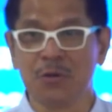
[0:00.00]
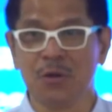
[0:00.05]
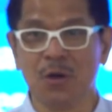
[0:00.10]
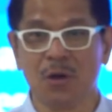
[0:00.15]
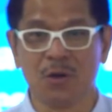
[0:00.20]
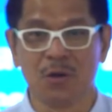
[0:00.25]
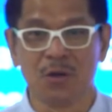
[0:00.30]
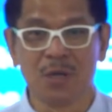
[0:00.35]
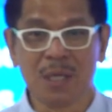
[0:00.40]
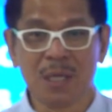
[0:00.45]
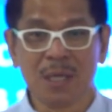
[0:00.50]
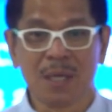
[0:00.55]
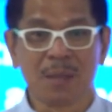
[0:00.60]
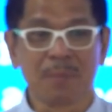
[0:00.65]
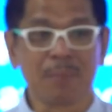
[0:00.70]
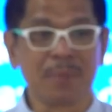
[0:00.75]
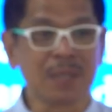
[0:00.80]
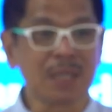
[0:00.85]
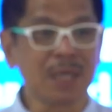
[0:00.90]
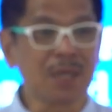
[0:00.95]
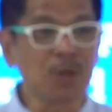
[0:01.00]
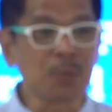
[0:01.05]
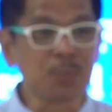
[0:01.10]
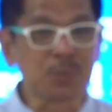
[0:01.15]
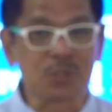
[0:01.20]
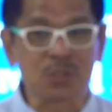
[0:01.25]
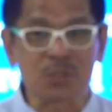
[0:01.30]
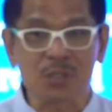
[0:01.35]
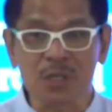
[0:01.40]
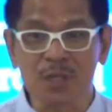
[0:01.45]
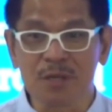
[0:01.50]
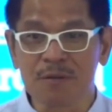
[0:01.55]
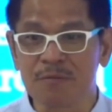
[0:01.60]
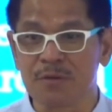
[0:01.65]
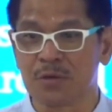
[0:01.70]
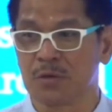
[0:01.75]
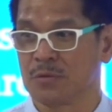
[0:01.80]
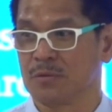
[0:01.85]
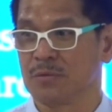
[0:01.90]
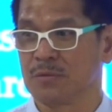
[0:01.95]
know, but they observe
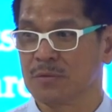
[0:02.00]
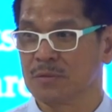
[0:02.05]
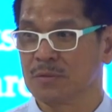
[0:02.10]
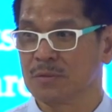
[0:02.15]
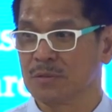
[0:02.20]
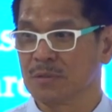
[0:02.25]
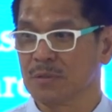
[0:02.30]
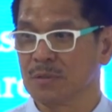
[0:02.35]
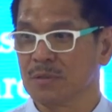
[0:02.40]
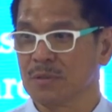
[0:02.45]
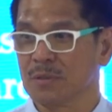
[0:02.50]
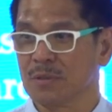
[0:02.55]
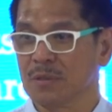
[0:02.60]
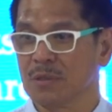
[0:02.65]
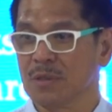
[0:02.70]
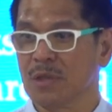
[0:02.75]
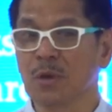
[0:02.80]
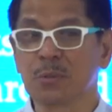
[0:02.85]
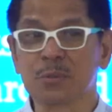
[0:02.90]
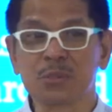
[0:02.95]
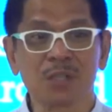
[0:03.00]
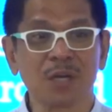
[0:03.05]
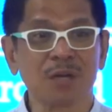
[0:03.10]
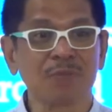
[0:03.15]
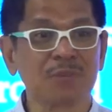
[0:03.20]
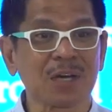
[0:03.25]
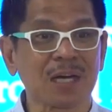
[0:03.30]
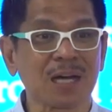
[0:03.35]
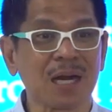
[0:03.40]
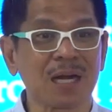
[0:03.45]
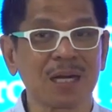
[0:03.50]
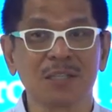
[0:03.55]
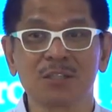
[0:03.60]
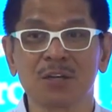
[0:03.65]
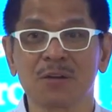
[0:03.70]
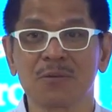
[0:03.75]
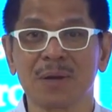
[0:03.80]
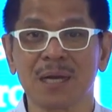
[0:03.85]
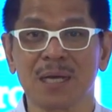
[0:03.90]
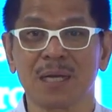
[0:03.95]
you. They observe the car that
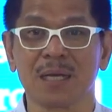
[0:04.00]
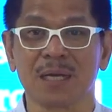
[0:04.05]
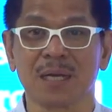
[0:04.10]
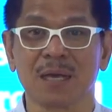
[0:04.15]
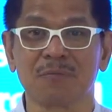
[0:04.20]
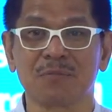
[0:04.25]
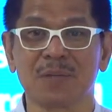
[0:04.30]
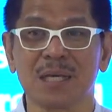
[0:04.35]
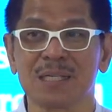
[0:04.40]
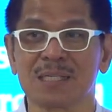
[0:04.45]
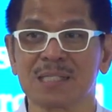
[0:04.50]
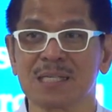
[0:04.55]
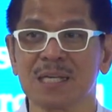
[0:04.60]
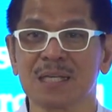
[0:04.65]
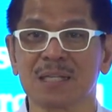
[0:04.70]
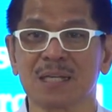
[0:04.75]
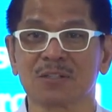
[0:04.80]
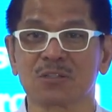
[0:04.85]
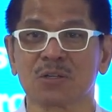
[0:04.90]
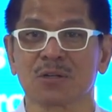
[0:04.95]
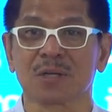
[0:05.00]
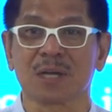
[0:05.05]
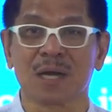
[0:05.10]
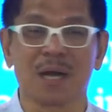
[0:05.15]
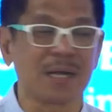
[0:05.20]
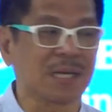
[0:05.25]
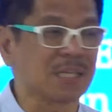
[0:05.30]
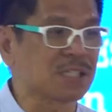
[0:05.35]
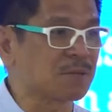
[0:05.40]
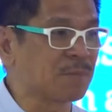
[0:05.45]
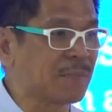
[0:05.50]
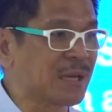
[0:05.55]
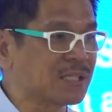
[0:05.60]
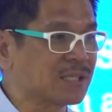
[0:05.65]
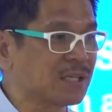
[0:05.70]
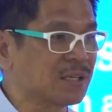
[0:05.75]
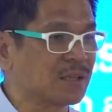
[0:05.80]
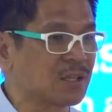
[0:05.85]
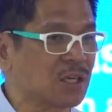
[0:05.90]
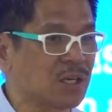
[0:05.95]
you're riding. If they see that your car is
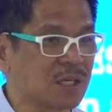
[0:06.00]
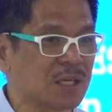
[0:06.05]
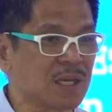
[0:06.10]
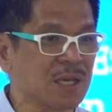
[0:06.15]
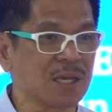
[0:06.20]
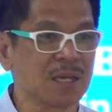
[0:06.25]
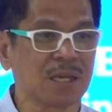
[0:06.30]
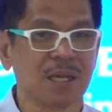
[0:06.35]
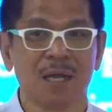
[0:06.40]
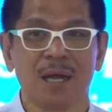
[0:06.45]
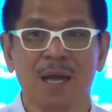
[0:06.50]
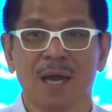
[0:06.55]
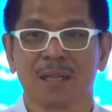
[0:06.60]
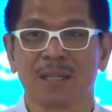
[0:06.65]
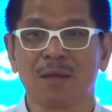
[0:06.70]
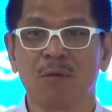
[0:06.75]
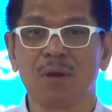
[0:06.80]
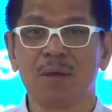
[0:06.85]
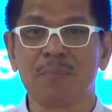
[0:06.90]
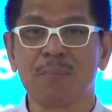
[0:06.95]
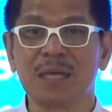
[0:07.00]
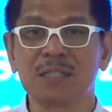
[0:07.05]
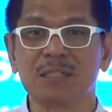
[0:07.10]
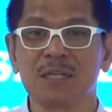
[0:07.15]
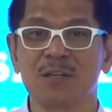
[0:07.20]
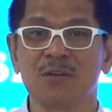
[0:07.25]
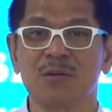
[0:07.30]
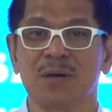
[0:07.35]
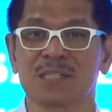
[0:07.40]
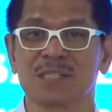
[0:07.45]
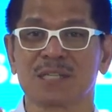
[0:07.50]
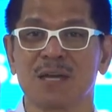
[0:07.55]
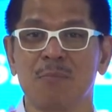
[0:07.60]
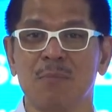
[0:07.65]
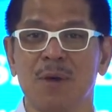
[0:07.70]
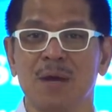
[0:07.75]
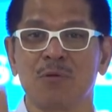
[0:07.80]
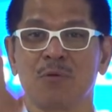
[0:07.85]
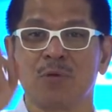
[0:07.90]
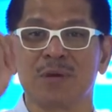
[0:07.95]
messy and dirty, they will imagine you as
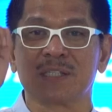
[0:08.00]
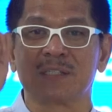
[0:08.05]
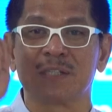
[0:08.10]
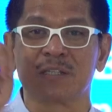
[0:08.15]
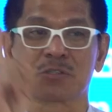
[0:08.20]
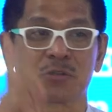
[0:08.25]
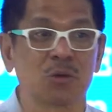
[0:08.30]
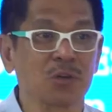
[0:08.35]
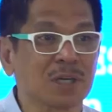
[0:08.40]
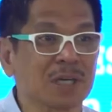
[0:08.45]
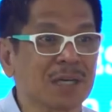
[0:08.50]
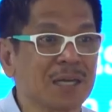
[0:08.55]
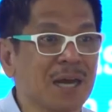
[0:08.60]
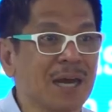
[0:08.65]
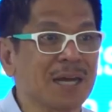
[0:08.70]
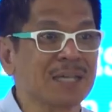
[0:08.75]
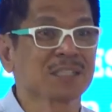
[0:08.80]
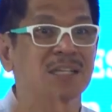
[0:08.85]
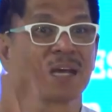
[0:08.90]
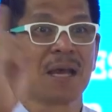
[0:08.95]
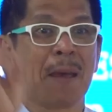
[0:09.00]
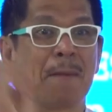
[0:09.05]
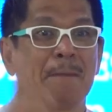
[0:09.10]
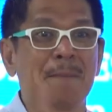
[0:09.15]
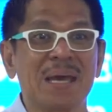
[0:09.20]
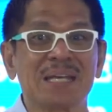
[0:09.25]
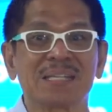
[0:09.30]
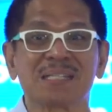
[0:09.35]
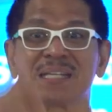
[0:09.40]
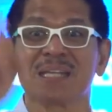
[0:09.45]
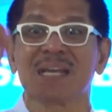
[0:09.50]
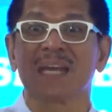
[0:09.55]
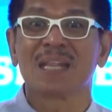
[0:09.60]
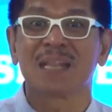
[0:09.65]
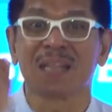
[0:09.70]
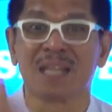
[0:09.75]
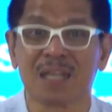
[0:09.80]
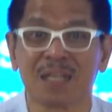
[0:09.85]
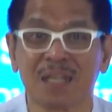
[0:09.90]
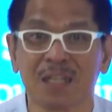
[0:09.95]
someone who is disorganized, messy,
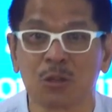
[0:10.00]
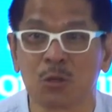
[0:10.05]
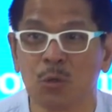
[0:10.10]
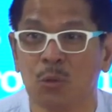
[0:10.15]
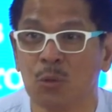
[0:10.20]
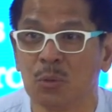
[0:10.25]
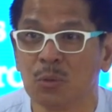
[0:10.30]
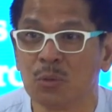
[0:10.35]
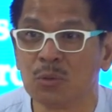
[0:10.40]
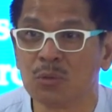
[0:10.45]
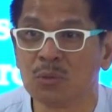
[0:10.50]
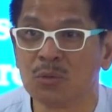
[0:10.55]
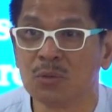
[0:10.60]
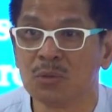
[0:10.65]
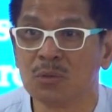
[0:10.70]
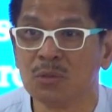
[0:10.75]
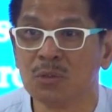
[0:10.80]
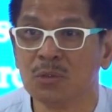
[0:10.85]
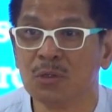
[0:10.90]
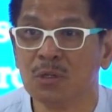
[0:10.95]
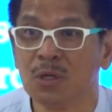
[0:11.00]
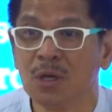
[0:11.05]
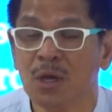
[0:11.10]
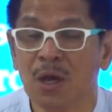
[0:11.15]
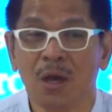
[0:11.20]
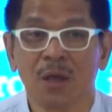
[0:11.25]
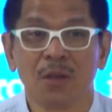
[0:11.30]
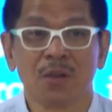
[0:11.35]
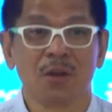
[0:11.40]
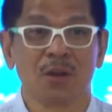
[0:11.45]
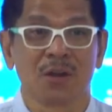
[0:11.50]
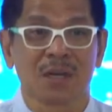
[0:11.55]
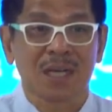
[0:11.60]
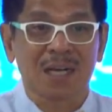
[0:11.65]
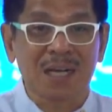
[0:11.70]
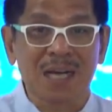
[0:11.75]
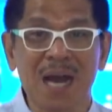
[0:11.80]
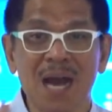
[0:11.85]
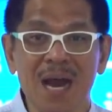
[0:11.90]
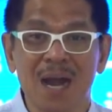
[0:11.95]
and dirty too. Your
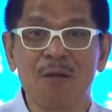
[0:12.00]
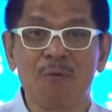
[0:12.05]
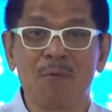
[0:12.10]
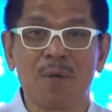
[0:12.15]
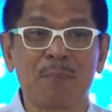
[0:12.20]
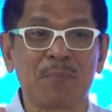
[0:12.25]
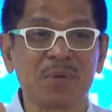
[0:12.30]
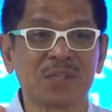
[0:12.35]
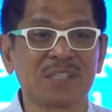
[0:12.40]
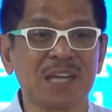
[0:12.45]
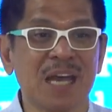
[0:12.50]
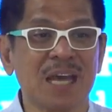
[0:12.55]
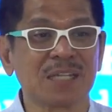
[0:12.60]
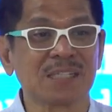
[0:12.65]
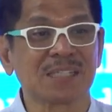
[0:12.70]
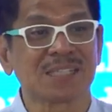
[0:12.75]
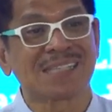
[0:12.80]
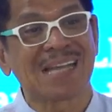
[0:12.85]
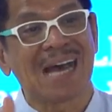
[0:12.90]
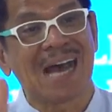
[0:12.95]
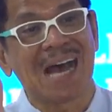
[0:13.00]
car represents the